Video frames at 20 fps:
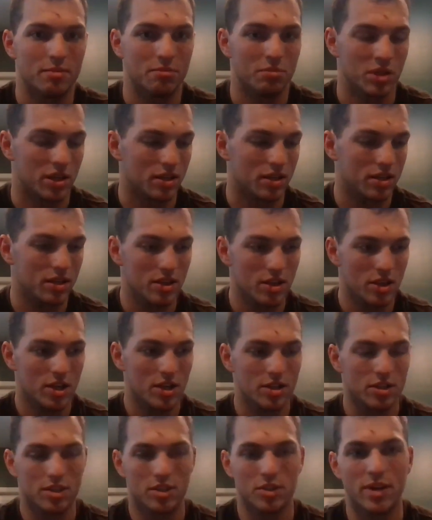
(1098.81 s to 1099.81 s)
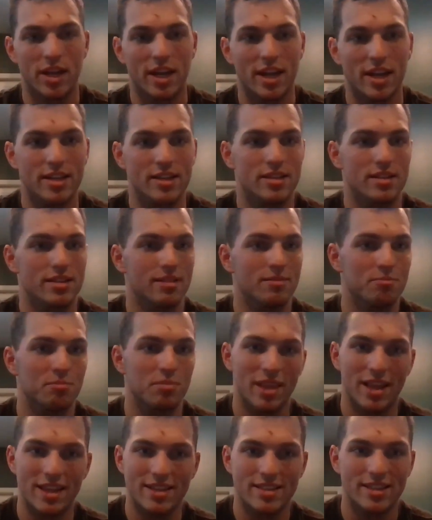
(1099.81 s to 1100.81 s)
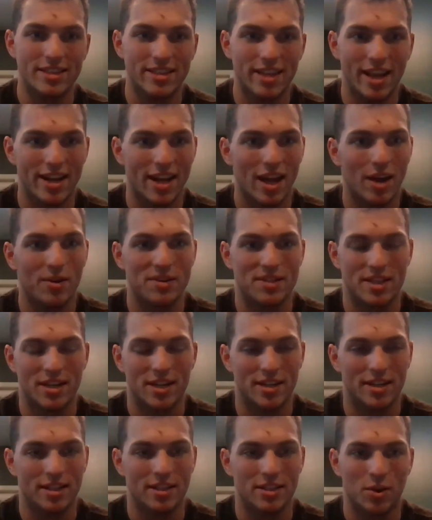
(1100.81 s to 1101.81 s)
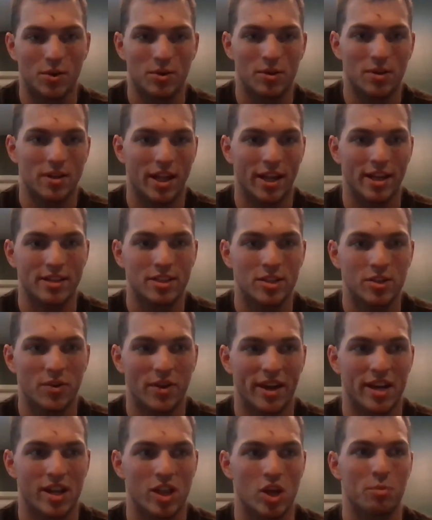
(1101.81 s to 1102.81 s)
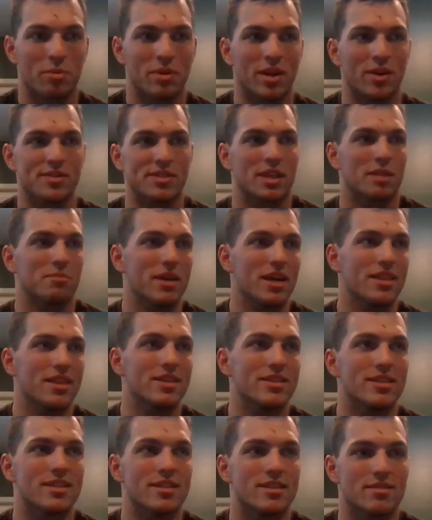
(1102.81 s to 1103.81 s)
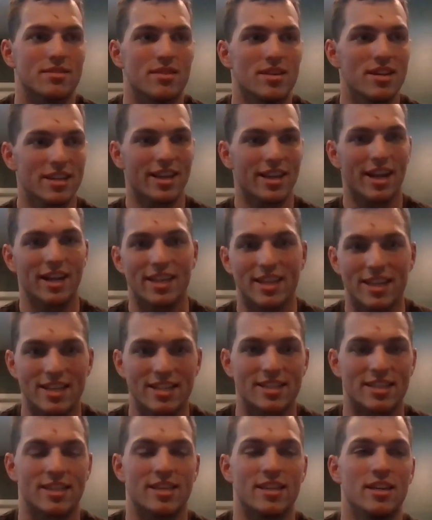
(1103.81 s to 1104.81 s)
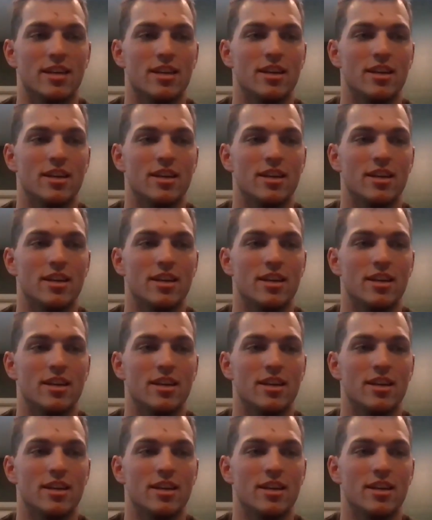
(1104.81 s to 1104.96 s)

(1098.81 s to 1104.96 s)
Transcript: But 2 days, less than 10 hours of hunting total, and I had two antelope. And I was like, man, this is kind of easy.